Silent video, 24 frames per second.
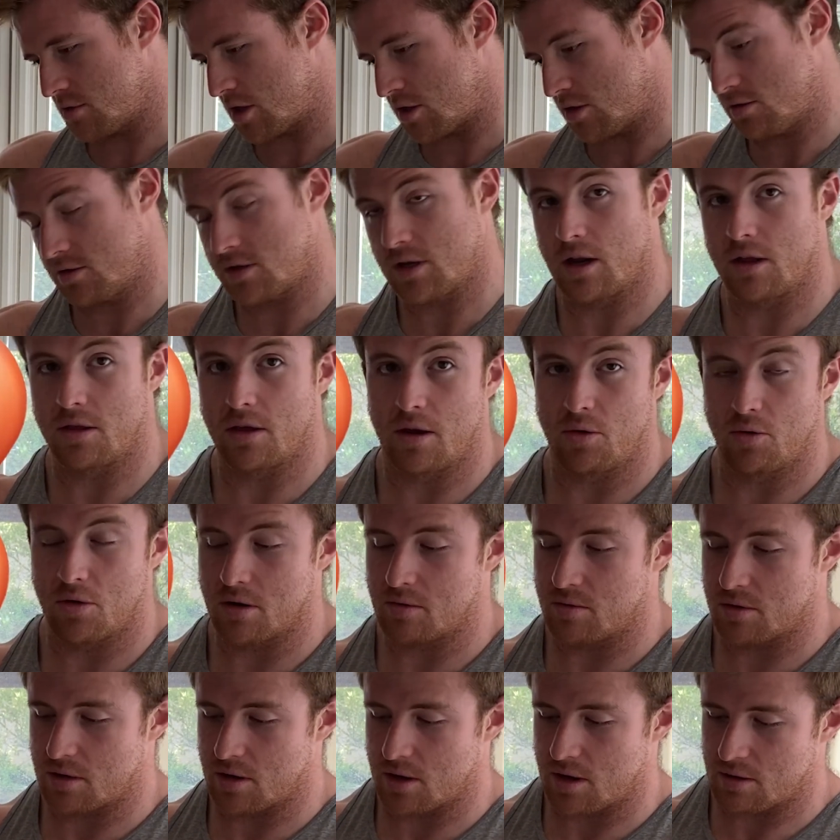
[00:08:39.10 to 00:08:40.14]
Not that there's anything wrong
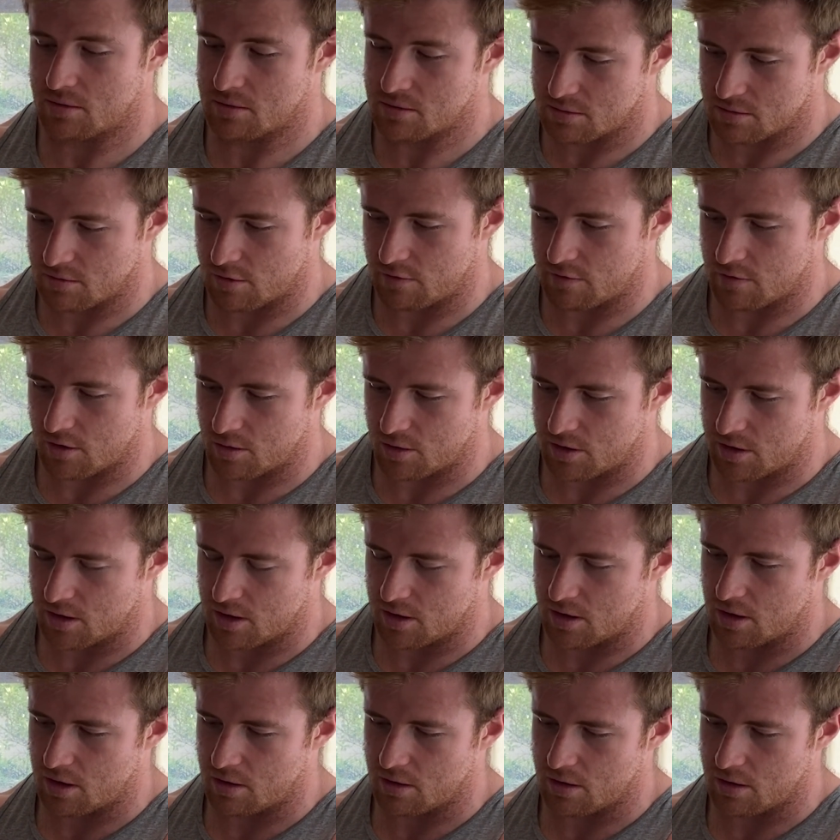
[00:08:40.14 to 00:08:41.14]
with that. We're forward thinking